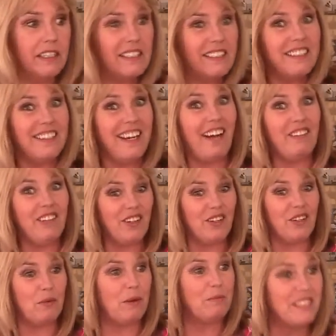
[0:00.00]
So have a look
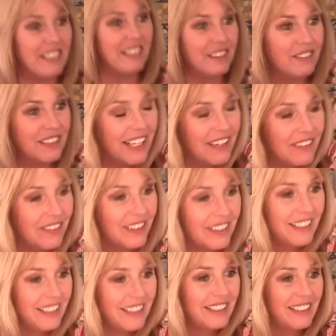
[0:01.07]
on the website for that
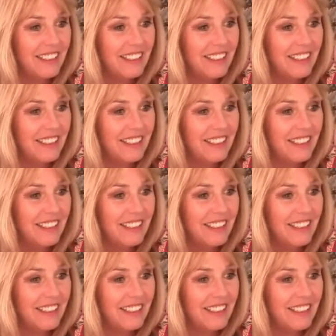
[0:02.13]
one.